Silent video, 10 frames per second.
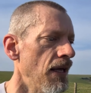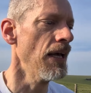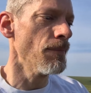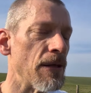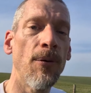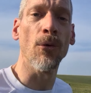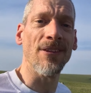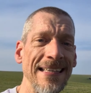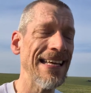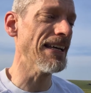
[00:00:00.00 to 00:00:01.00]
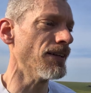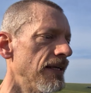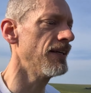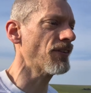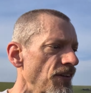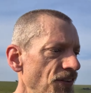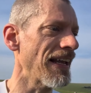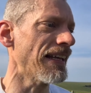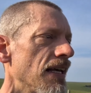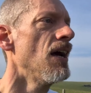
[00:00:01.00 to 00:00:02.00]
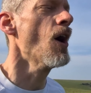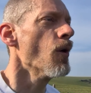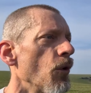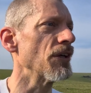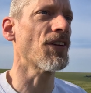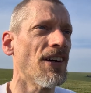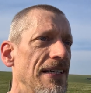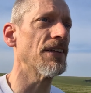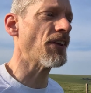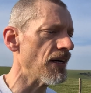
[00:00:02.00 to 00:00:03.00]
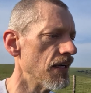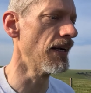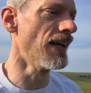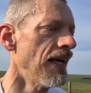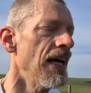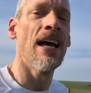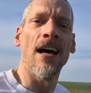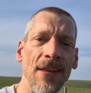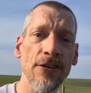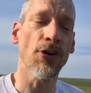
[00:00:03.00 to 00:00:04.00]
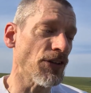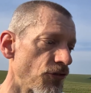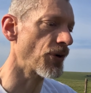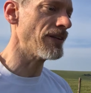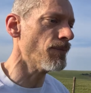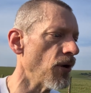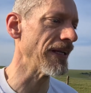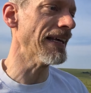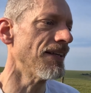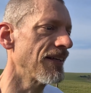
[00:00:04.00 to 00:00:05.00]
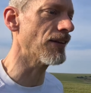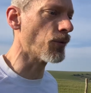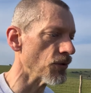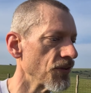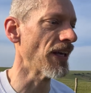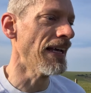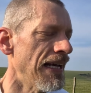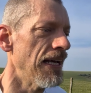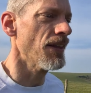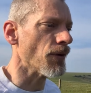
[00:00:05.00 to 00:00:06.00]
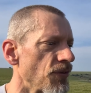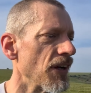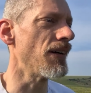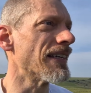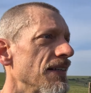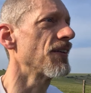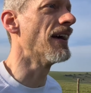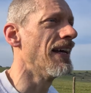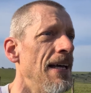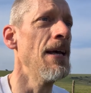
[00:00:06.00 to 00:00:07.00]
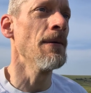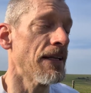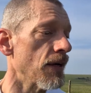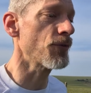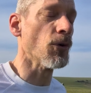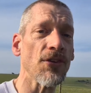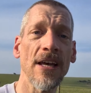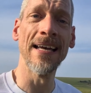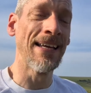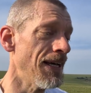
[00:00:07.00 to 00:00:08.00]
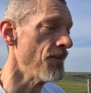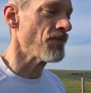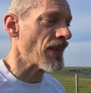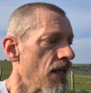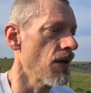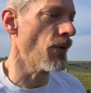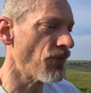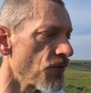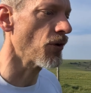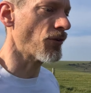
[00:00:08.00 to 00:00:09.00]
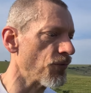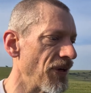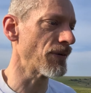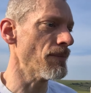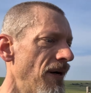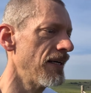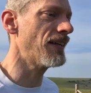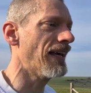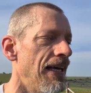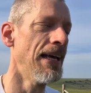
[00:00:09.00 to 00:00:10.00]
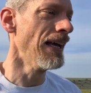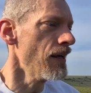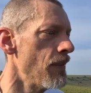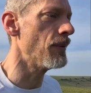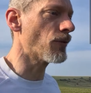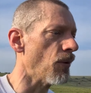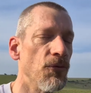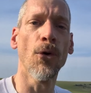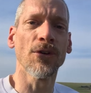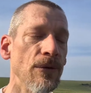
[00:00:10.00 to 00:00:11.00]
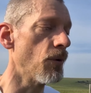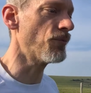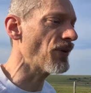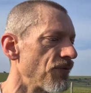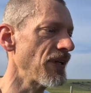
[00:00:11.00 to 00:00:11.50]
The important thing here is understanding what your targets are and then trying to train your body to get towards those targets. Now, of course, if you've got your figure in mind, maybe it's 140, 150,